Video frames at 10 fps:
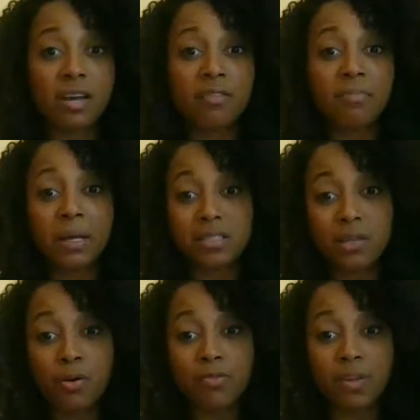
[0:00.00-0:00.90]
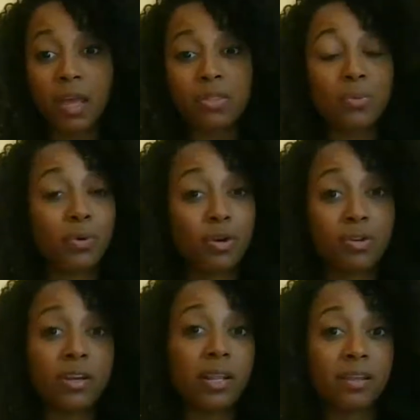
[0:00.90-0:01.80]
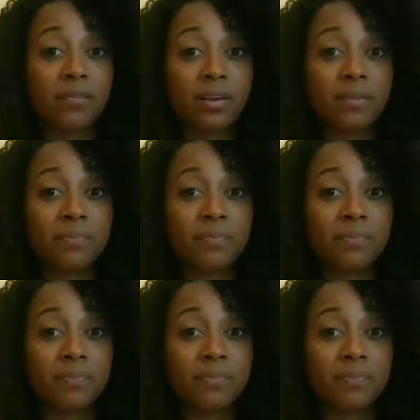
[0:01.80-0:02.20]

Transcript: of myself and the world that I live in